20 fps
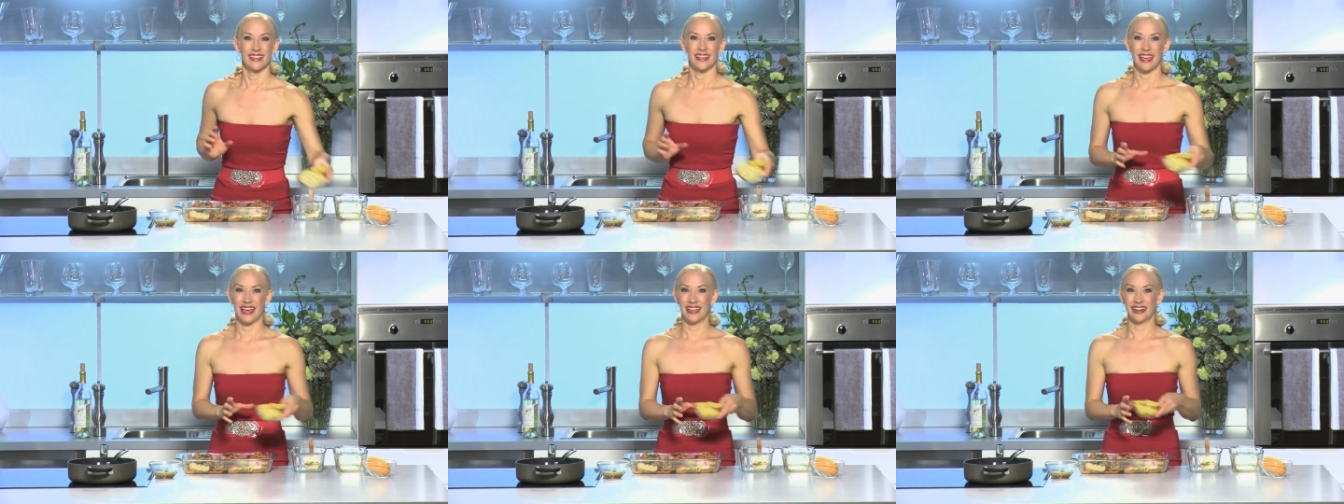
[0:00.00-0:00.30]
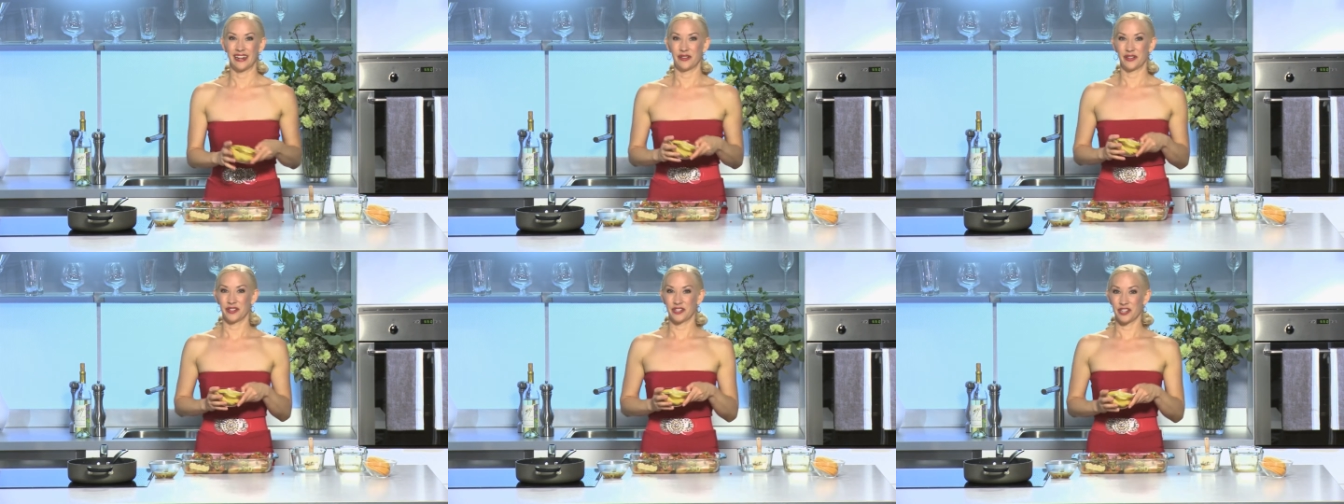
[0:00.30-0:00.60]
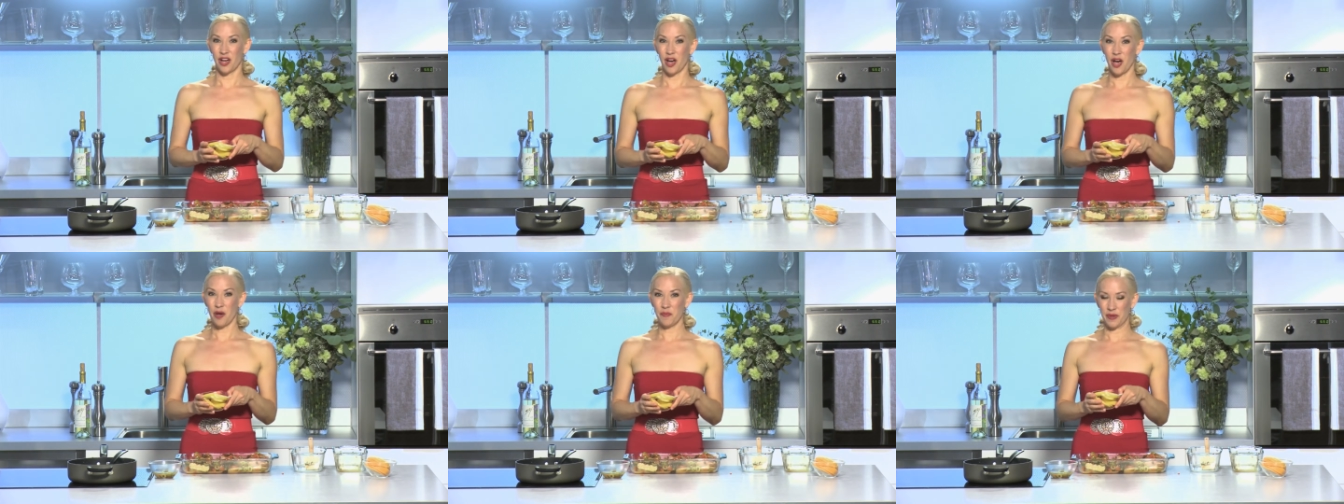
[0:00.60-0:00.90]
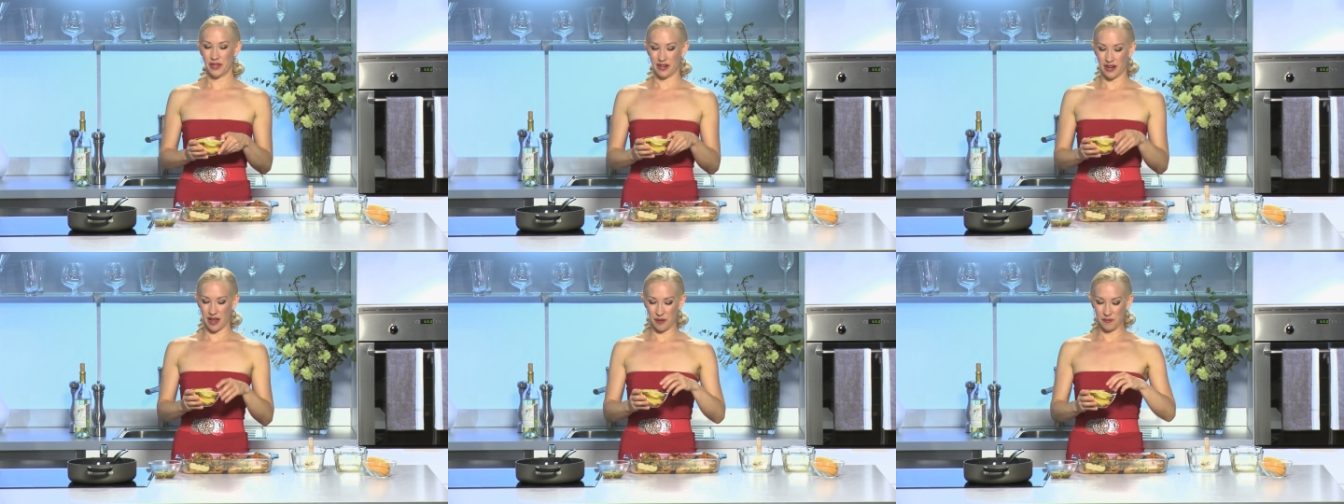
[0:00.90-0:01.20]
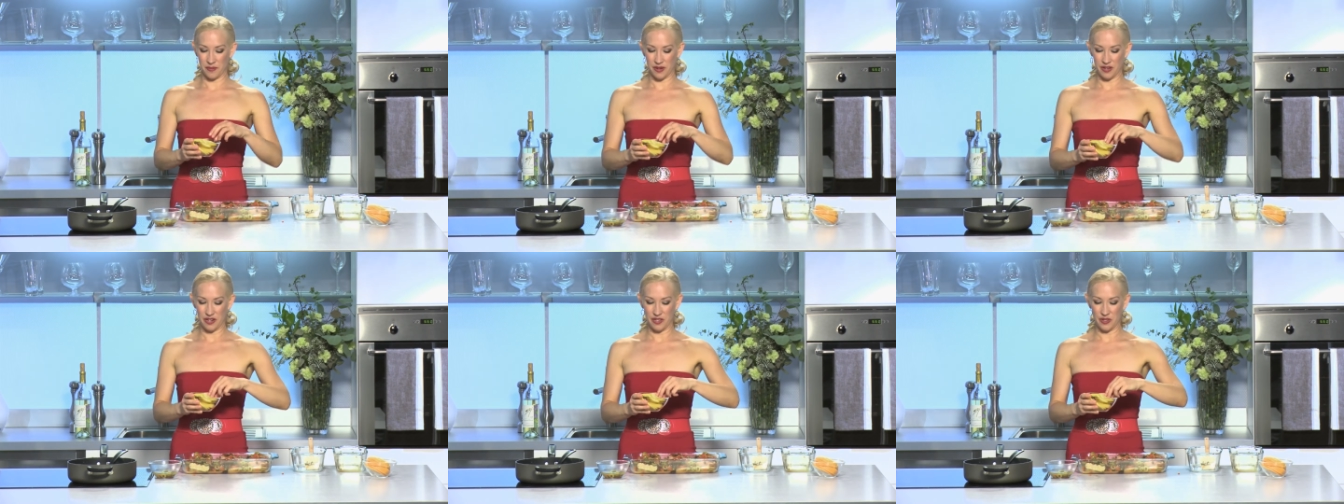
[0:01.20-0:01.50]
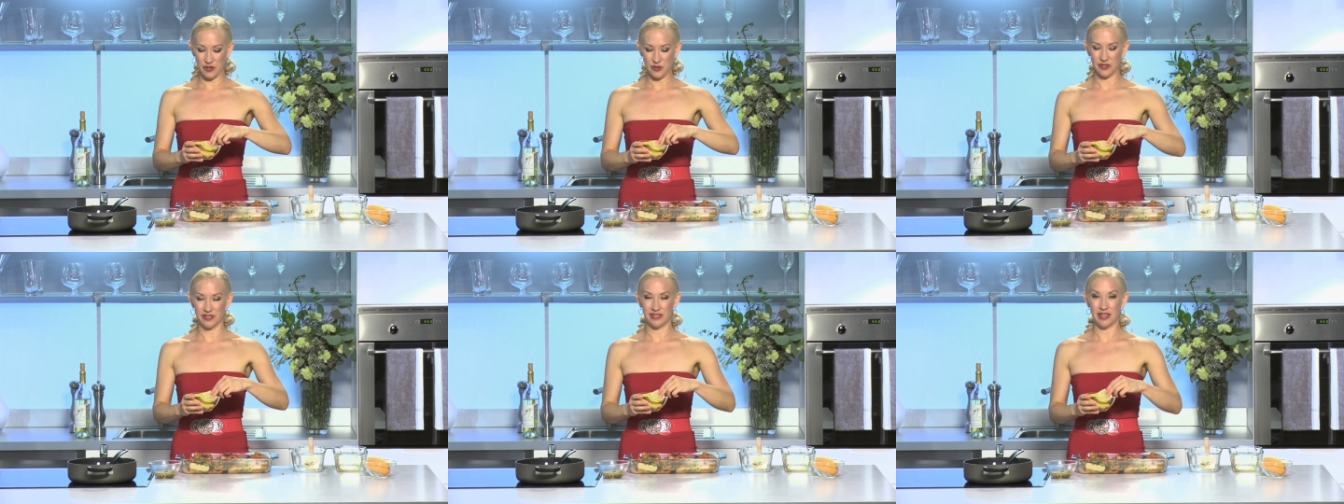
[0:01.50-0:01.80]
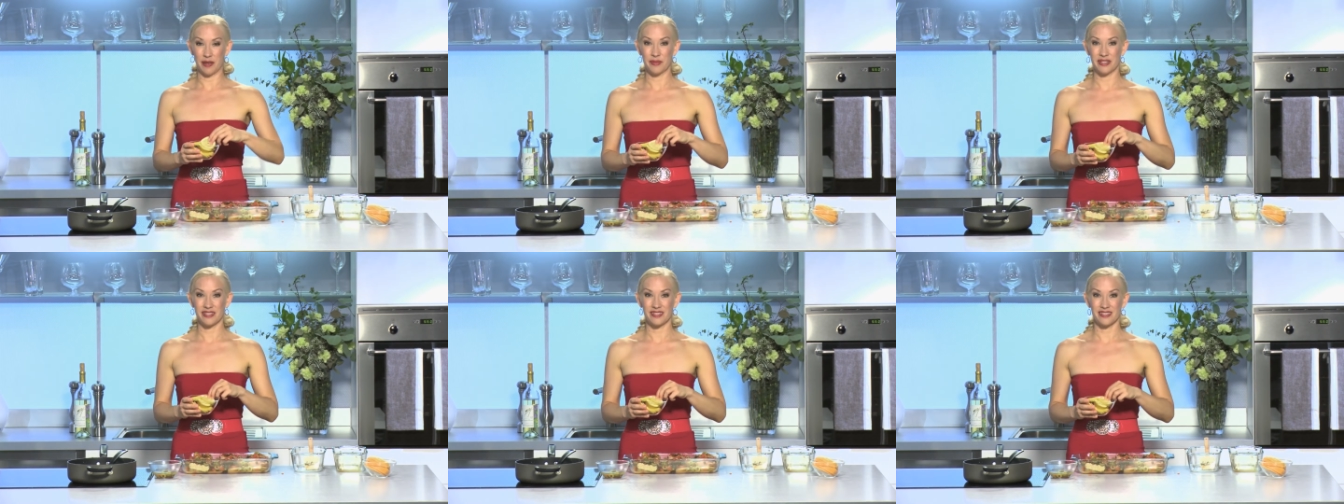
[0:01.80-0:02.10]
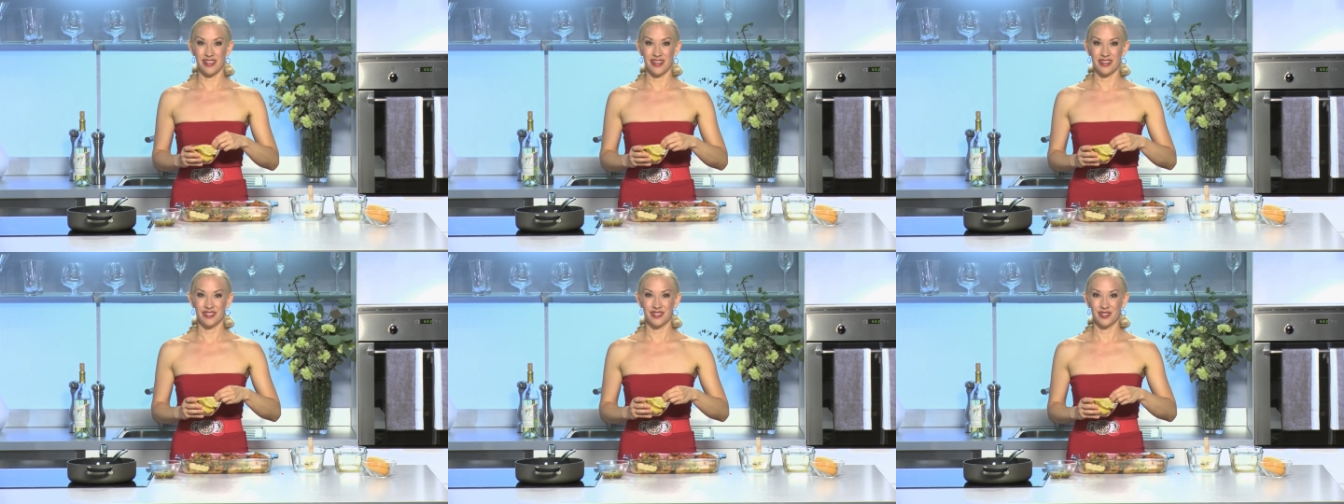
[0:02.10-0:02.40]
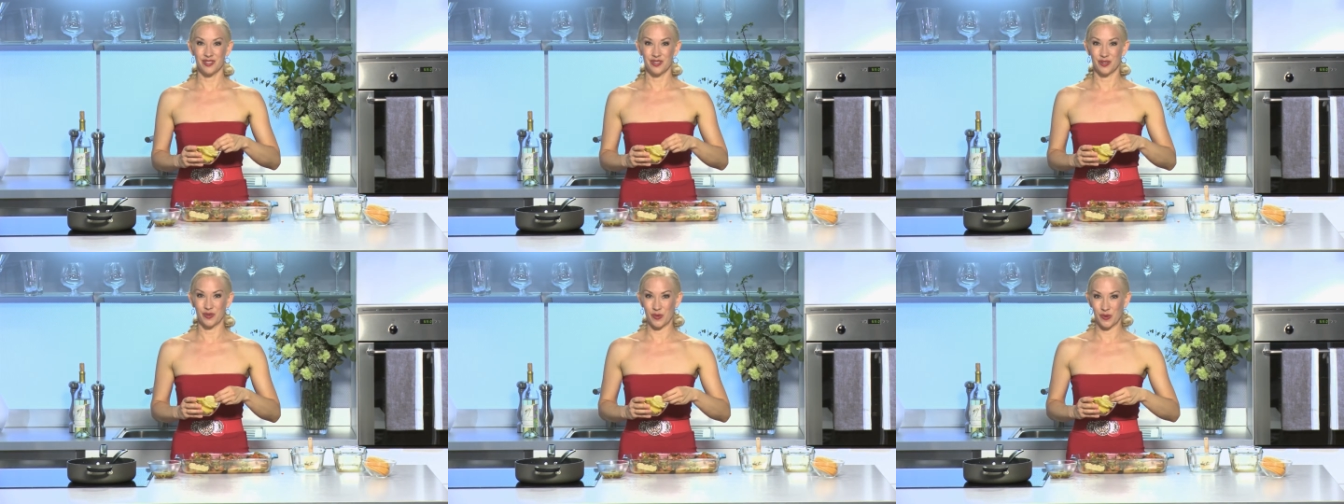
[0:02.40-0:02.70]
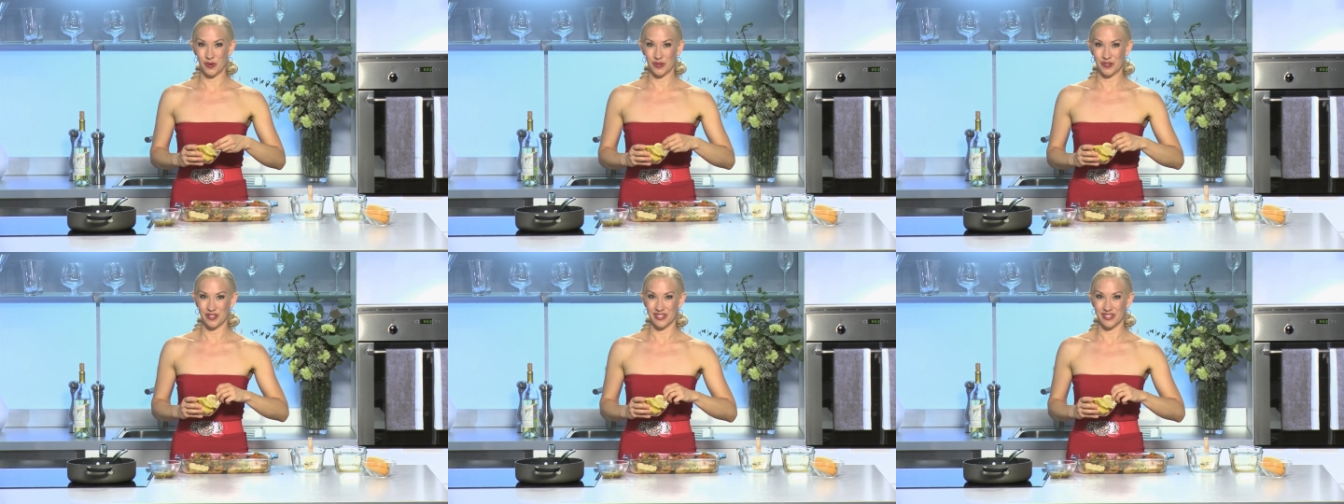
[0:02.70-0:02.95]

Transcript: And now to top it, I'm gonna use lemon slices and orange